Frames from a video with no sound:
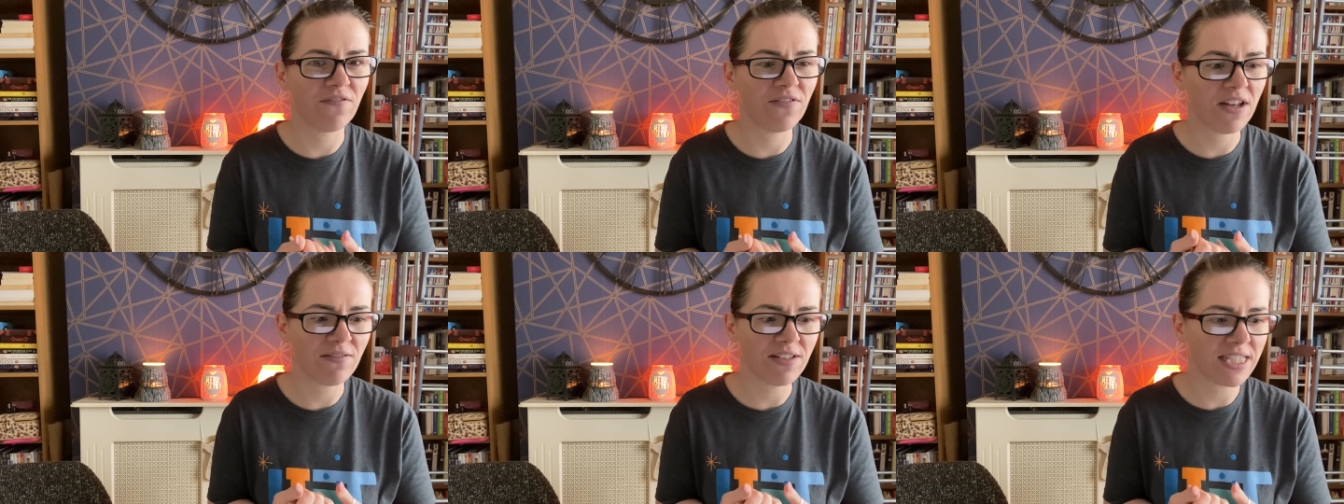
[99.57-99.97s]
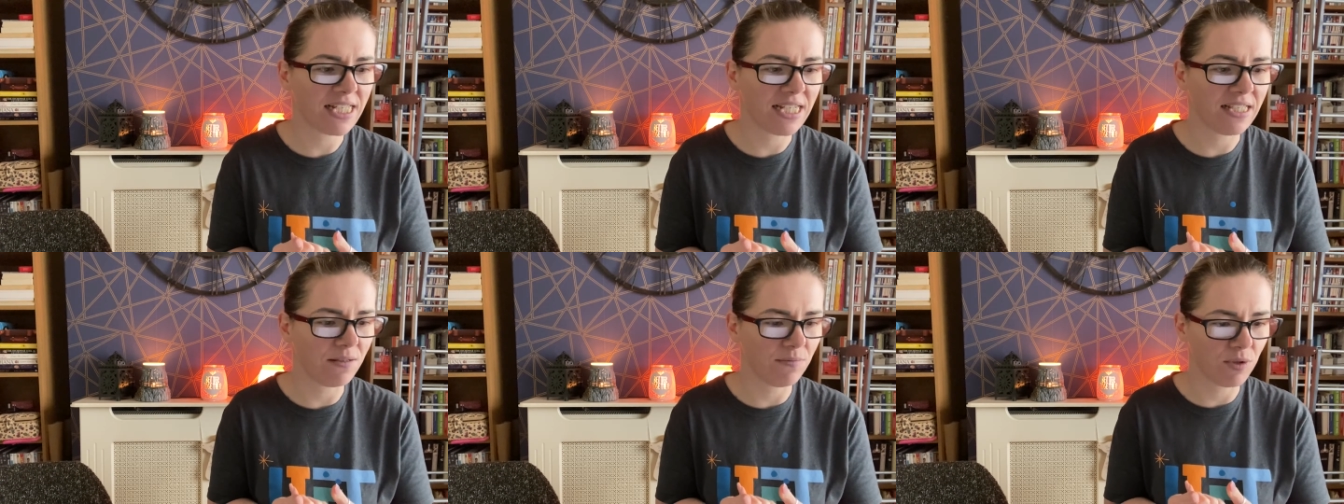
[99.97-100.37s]
I've never
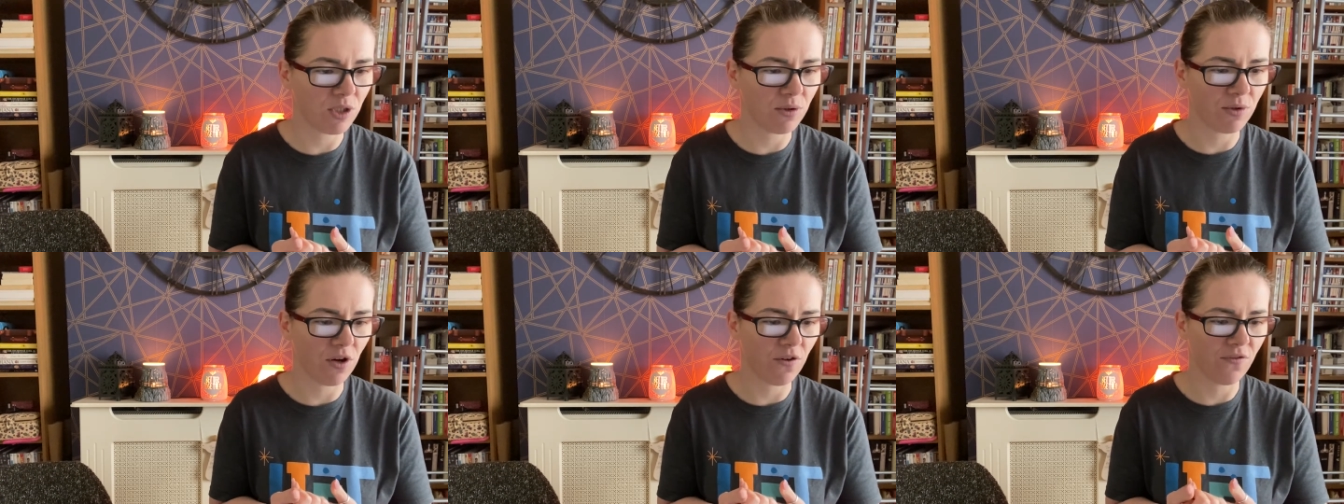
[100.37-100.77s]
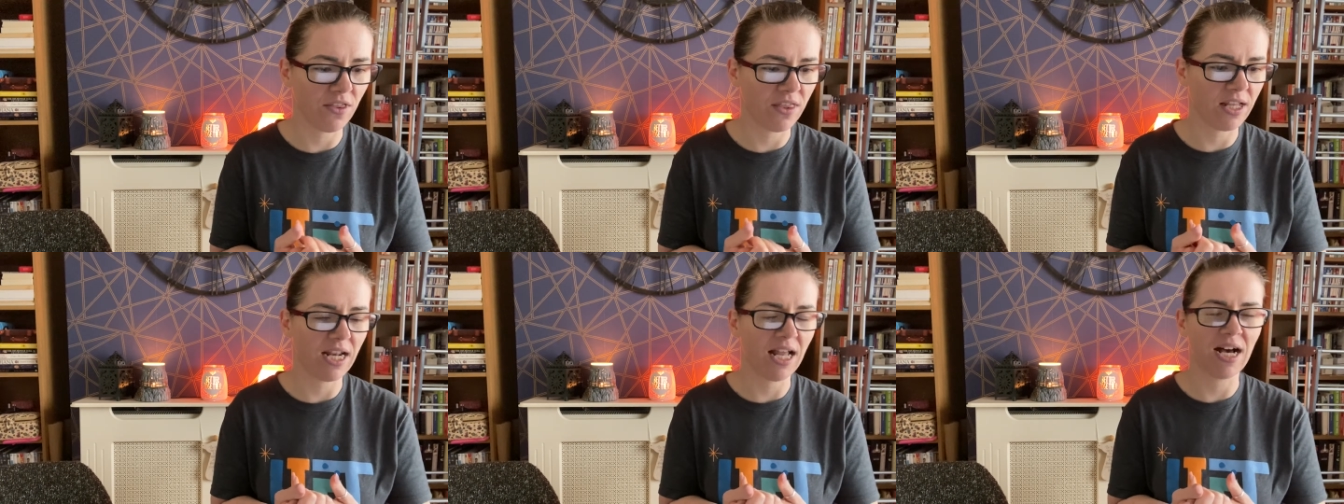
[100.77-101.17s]
seen them do an offer
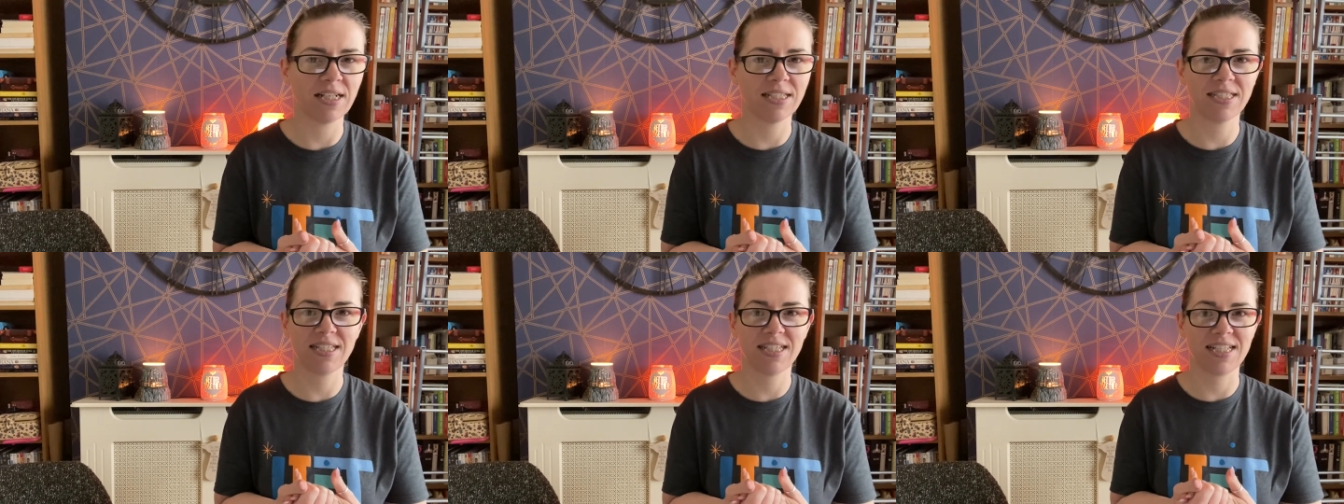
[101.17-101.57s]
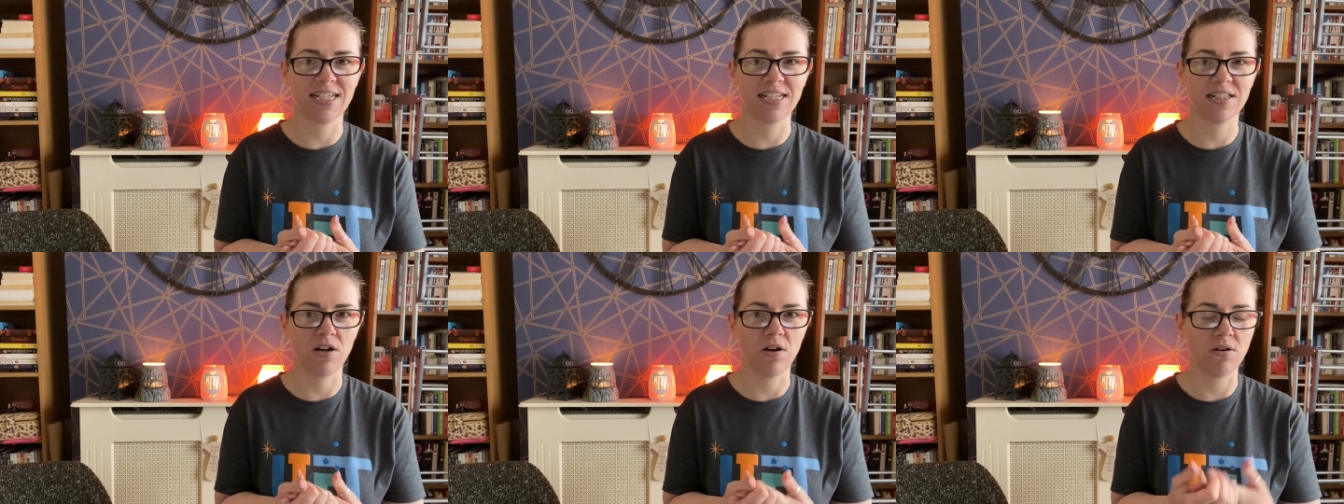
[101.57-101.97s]
that lasts
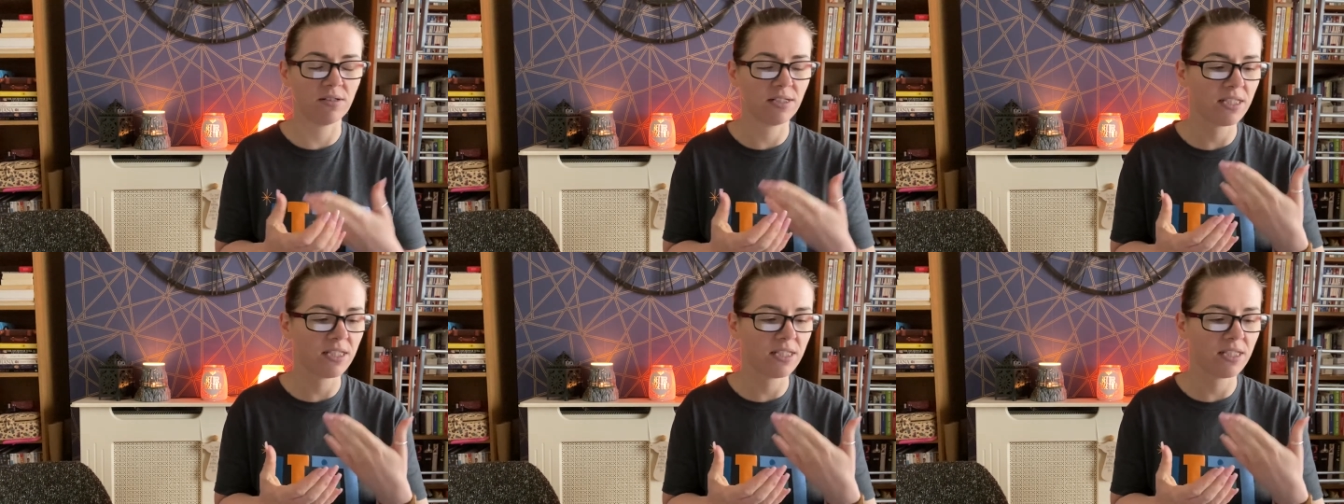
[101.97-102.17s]
this long.